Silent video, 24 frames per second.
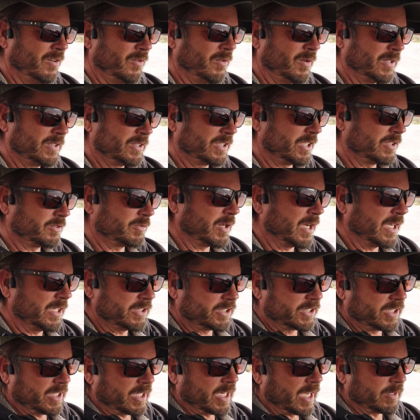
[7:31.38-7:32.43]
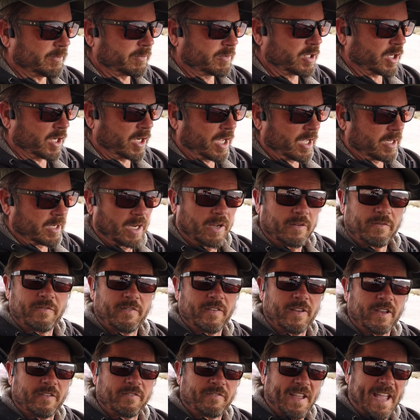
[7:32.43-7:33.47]
when she's run, I turn on a
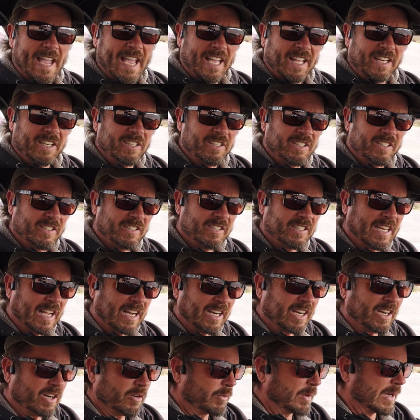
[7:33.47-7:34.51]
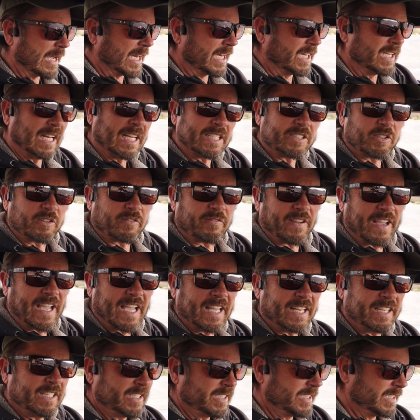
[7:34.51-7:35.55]
fan. Down here we got an electric
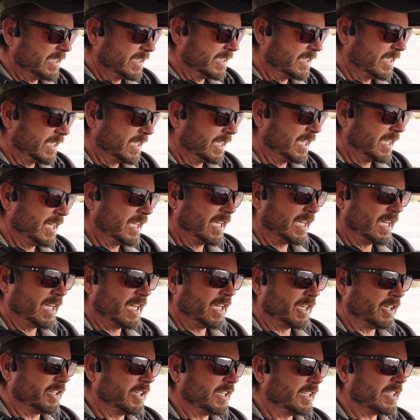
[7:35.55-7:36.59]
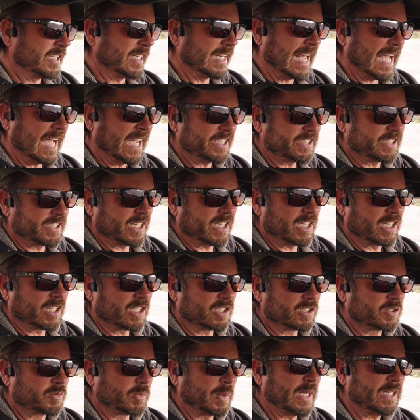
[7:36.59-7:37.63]
fan underneath the dash there, a little
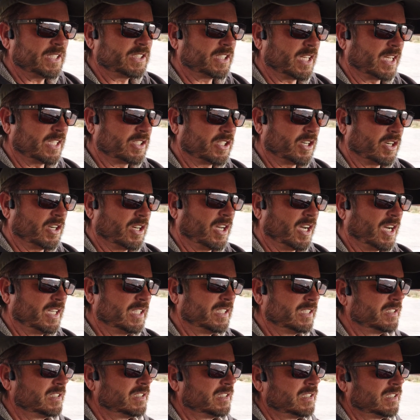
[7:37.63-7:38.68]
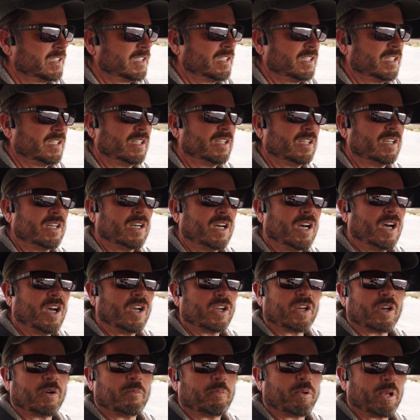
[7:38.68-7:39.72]
switch I turn on. All
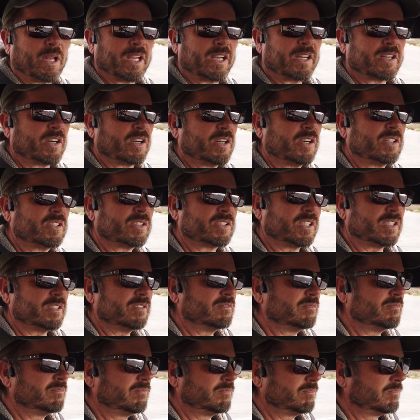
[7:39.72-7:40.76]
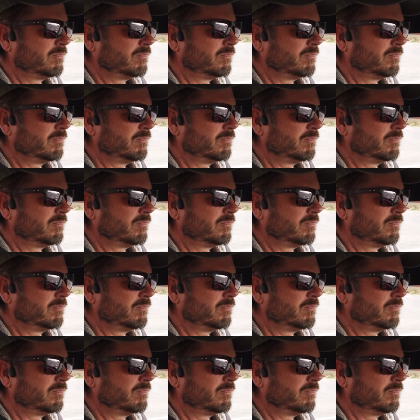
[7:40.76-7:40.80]
your blinkers and